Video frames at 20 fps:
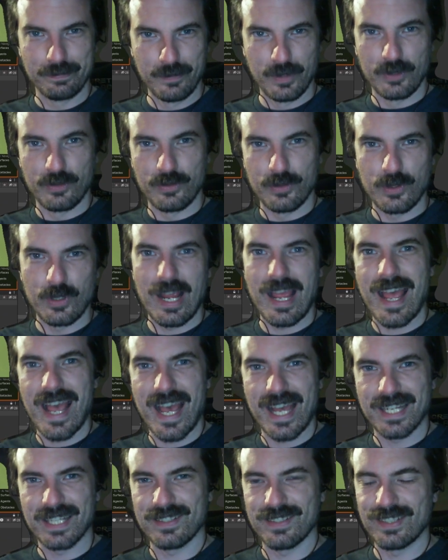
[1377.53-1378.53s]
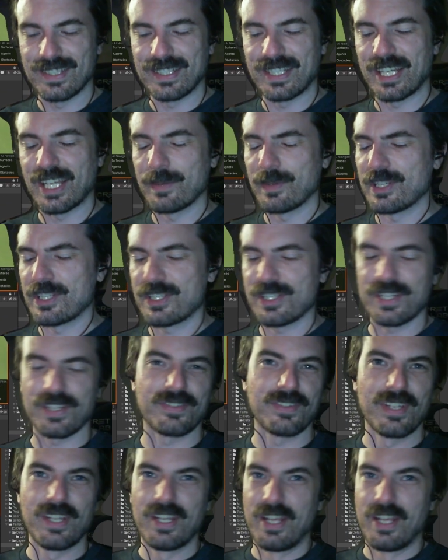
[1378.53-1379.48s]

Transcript: before I add it to the game. It's just,